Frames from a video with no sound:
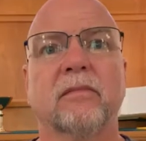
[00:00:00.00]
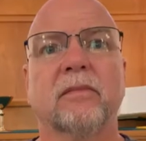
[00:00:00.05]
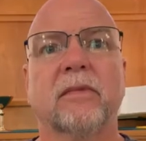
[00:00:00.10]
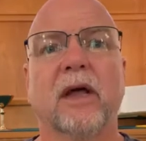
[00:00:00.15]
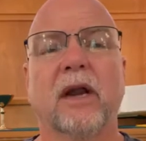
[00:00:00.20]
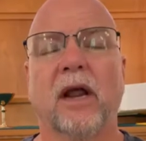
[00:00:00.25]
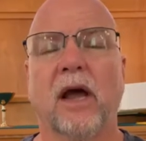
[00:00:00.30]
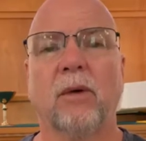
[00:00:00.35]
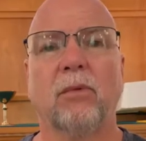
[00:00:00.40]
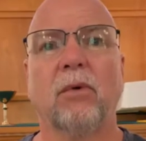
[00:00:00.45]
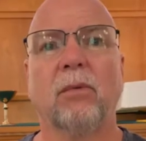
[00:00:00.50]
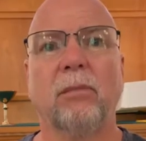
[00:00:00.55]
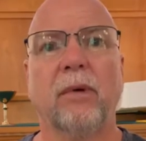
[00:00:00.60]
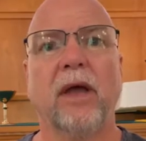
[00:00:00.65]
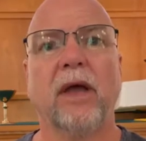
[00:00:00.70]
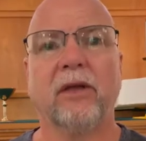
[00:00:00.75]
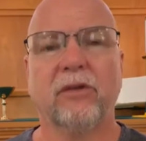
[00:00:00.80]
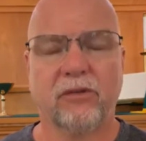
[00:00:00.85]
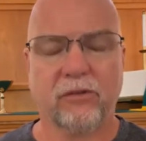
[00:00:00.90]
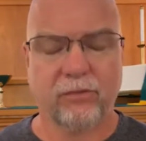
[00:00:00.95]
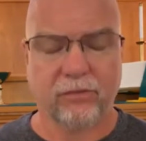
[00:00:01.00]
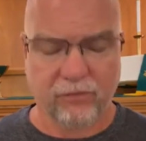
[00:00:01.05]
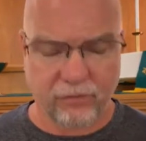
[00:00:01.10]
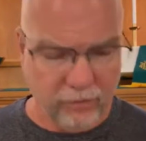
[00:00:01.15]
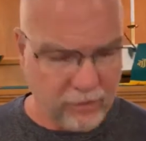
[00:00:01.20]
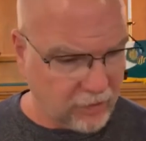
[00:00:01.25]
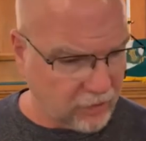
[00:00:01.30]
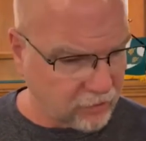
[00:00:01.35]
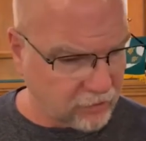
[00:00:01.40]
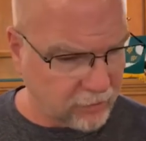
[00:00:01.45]
that I will make,
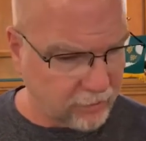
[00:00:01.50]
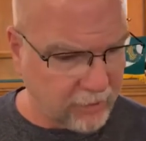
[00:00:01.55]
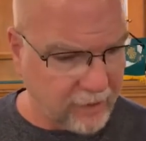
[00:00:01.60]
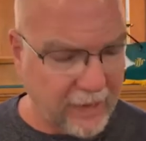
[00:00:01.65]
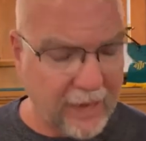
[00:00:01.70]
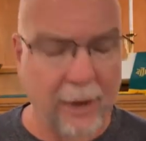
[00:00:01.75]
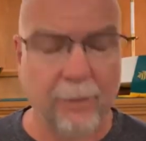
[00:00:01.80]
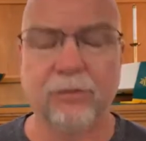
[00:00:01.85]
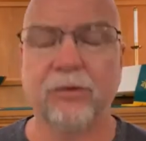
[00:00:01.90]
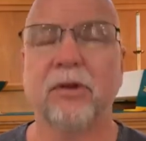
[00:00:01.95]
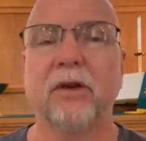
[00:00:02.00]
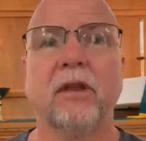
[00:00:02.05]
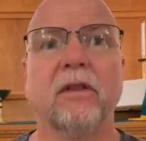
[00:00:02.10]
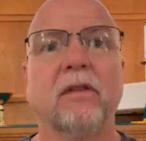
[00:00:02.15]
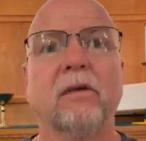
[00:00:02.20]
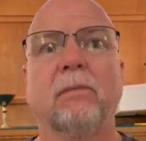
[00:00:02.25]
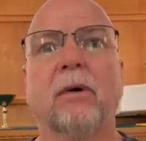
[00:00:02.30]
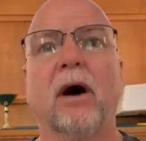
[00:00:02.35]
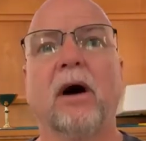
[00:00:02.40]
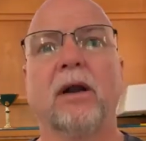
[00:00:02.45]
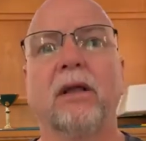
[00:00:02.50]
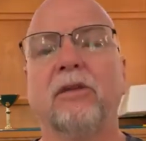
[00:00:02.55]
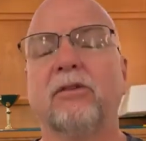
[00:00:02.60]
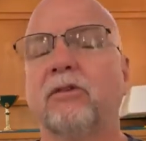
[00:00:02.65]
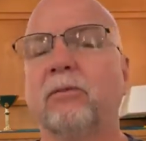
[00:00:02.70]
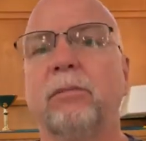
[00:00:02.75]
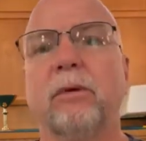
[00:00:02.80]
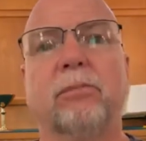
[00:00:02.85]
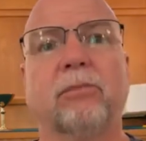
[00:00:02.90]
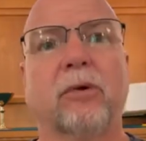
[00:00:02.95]
you know, to be absent in the body is
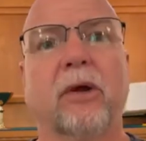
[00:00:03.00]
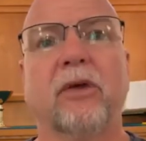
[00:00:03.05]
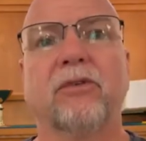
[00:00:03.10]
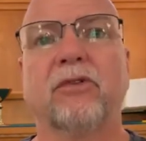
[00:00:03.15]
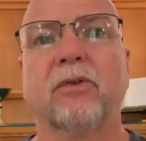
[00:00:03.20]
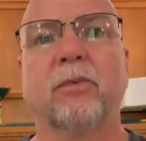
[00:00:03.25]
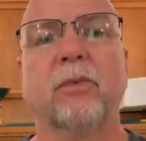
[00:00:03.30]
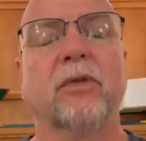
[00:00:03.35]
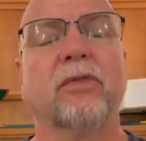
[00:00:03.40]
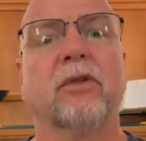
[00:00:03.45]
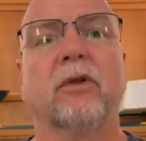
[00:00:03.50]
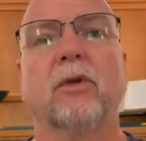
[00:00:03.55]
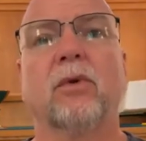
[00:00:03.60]
to be present with the